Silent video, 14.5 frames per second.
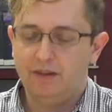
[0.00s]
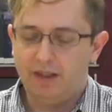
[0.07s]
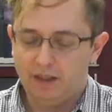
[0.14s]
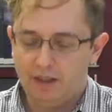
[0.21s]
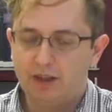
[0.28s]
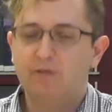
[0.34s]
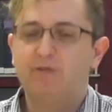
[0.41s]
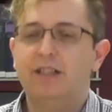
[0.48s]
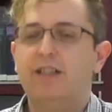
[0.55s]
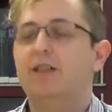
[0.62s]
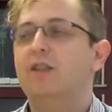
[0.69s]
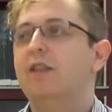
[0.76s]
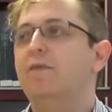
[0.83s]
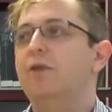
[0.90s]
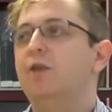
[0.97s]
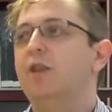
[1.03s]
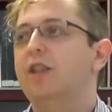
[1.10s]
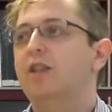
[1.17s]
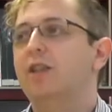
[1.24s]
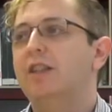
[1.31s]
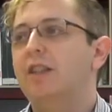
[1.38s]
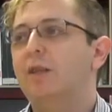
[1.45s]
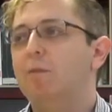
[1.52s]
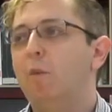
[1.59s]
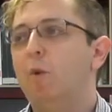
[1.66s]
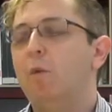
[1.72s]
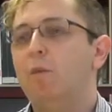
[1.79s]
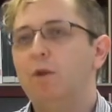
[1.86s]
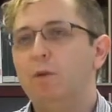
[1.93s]
digital research infrastructures, and
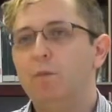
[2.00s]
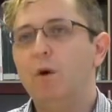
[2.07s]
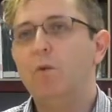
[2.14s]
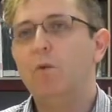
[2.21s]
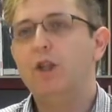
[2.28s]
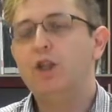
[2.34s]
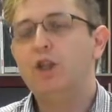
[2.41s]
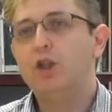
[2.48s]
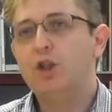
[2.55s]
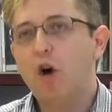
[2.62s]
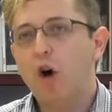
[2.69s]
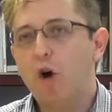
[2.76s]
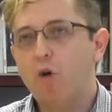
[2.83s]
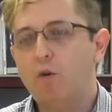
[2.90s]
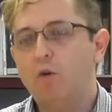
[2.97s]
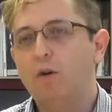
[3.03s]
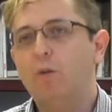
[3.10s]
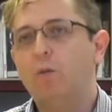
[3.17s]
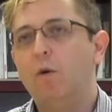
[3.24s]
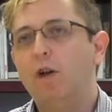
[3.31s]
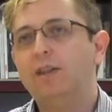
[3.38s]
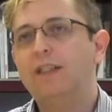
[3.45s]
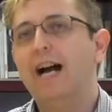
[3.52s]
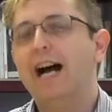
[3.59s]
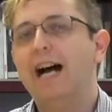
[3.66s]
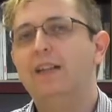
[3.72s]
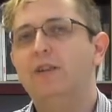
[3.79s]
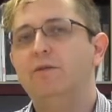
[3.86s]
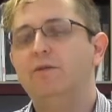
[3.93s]
the more we show what
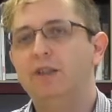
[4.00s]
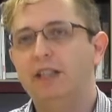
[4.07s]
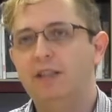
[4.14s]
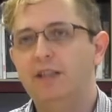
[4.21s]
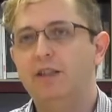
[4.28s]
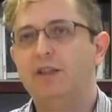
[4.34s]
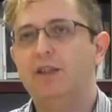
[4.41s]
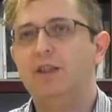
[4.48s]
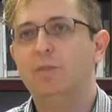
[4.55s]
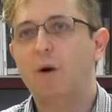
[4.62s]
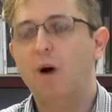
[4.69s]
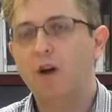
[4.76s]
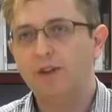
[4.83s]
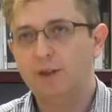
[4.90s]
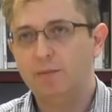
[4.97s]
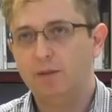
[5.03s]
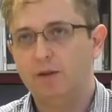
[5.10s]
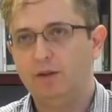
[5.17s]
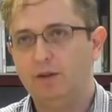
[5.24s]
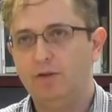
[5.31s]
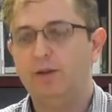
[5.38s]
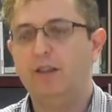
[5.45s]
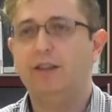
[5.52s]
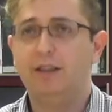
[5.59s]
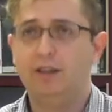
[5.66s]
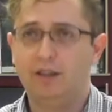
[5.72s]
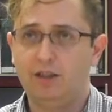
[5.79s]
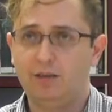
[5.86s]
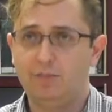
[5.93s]
kind of research is possible using
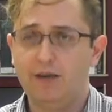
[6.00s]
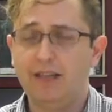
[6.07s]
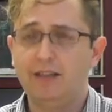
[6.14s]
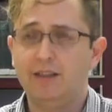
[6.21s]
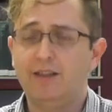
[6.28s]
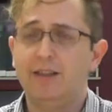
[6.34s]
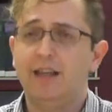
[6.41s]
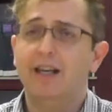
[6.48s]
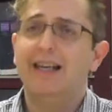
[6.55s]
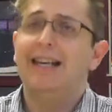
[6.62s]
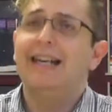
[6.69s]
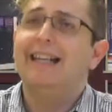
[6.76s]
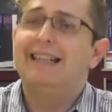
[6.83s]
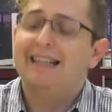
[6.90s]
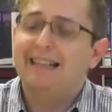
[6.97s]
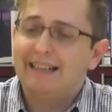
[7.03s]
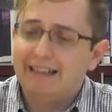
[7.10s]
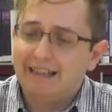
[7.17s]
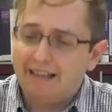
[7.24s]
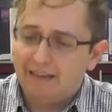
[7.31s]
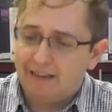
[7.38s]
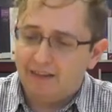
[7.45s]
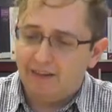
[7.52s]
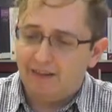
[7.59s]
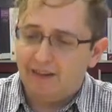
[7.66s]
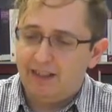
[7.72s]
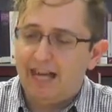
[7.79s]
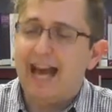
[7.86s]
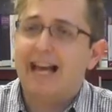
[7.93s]
digital methods,
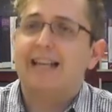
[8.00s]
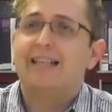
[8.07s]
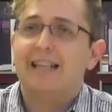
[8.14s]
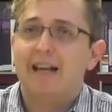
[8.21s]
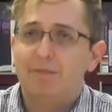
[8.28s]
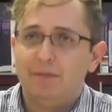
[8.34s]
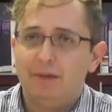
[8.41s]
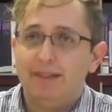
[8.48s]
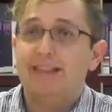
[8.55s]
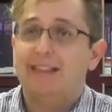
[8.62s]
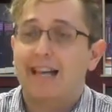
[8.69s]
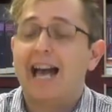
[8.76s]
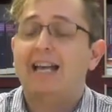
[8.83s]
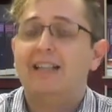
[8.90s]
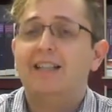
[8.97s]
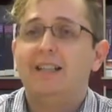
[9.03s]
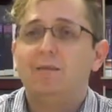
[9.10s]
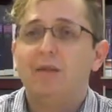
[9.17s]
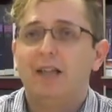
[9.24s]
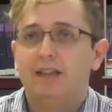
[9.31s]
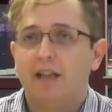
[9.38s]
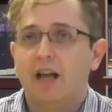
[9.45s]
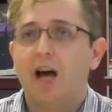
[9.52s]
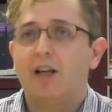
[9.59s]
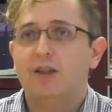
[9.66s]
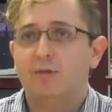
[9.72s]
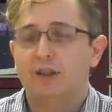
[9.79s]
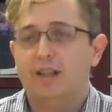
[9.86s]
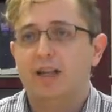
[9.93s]
the academia at
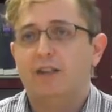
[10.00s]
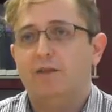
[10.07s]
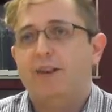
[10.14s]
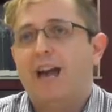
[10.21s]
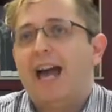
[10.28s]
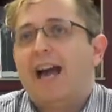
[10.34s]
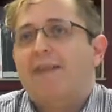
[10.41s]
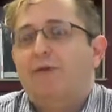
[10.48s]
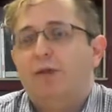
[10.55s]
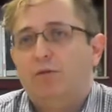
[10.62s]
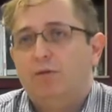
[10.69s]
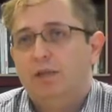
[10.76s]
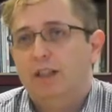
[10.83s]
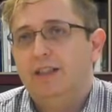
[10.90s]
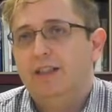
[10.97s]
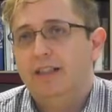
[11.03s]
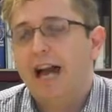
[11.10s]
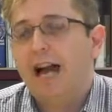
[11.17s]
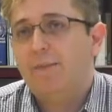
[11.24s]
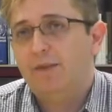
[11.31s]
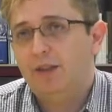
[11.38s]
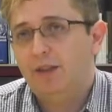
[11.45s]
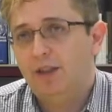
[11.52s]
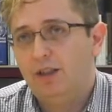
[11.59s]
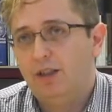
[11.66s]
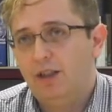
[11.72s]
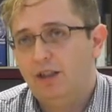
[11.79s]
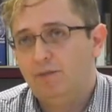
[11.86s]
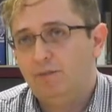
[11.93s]
large will kind of have to adapt
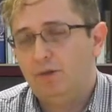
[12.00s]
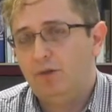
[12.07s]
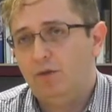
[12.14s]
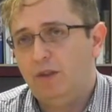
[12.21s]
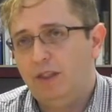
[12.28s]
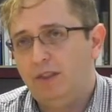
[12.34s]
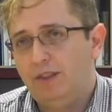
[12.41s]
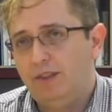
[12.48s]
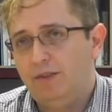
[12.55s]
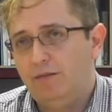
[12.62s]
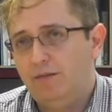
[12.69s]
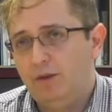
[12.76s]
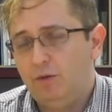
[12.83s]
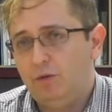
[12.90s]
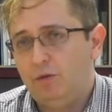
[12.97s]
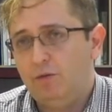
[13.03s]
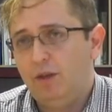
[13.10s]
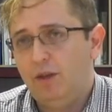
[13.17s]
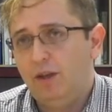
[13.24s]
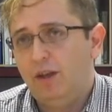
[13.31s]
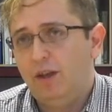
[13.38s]
to this new